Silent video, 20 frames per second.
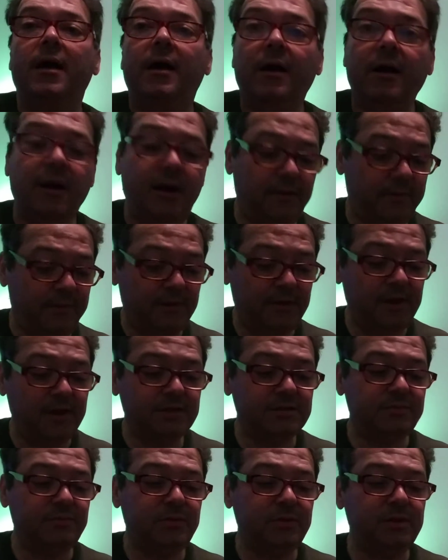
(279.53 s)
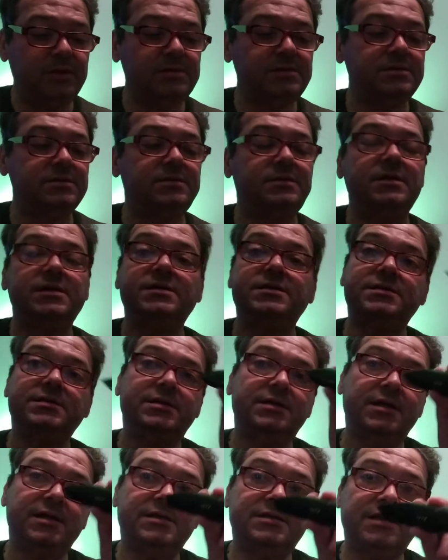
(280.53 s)
All right, the next piece,
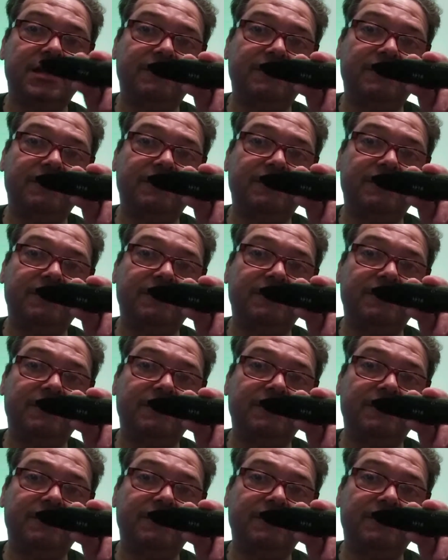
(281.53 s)
this is